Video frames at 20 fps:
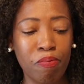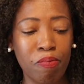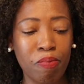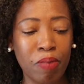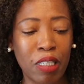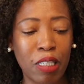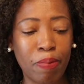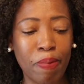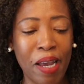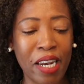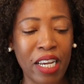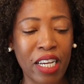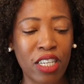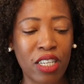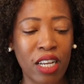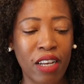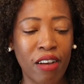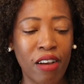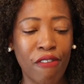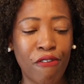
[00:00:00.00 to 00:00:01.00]

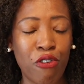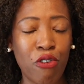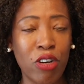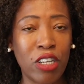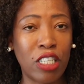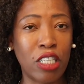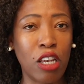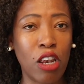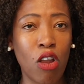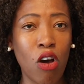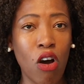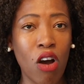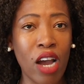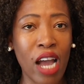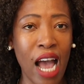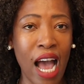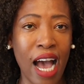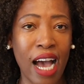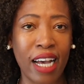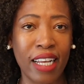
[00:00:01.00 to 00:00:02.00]
Spanish for as long
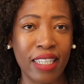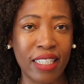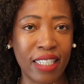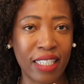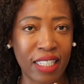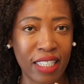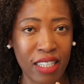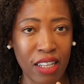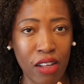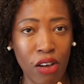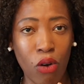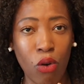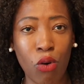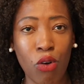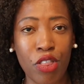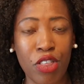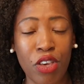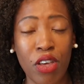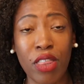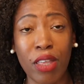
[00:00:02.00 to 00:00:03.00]
as all
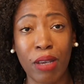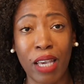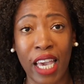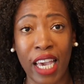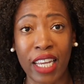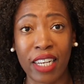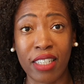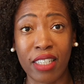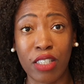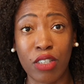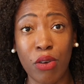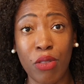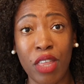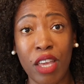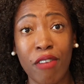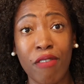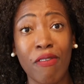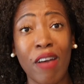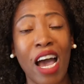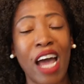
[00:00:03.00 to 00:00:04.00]
the other kids. So
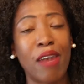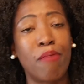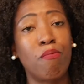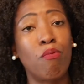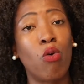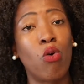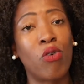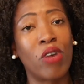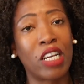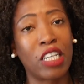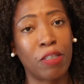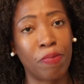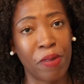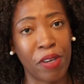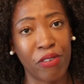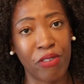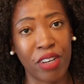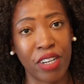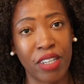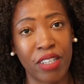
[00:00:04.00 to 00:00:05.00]
they've had more
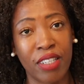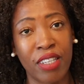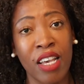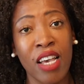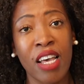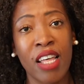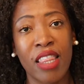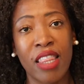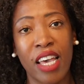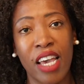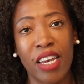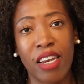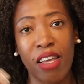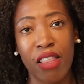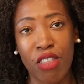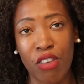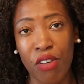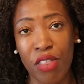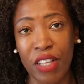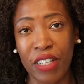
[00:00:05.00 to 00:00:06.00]
experience
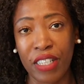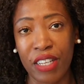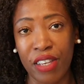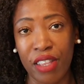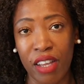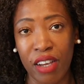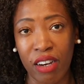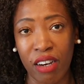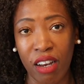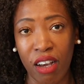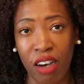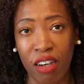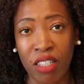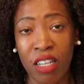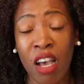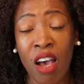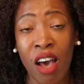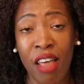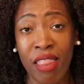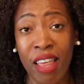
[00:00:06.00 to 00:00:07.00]
than the others in their class.
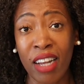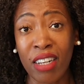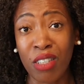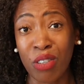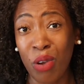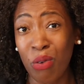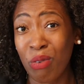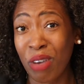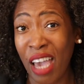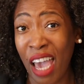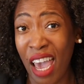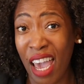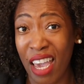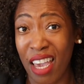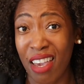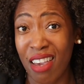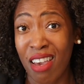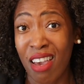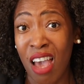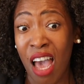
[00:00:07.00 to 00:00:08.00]
And that's
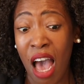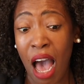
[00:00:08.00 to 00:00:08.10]
okay.